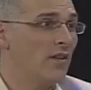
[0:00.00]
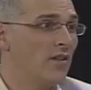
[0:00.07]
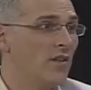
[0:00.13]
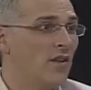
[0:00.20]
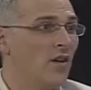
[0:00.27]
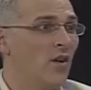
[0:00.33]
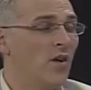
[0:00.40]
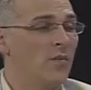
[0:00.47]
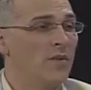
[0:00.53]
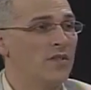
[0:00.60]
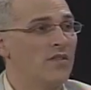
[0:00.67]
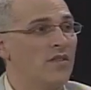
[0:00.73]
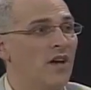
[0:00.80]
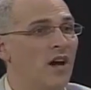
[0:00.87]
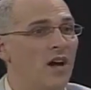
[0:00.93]
You can go up
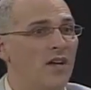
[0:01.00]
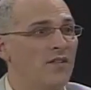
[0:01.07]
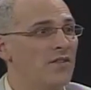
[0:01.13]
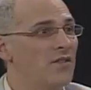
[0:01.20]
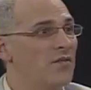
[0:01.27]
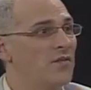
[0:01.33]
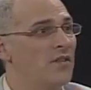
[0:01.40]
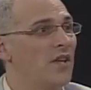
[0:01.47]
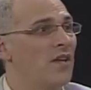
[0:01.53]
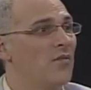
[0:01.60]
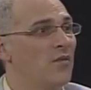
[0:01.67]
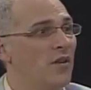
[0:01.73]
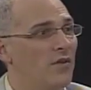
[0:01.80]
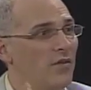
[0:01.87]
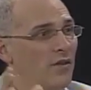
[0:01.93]
into the Hontoon
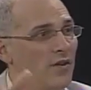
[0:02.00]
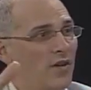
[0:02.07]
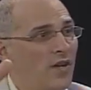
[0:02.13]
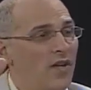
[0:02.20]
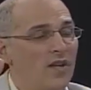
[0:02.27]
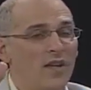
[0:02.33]
Dead River,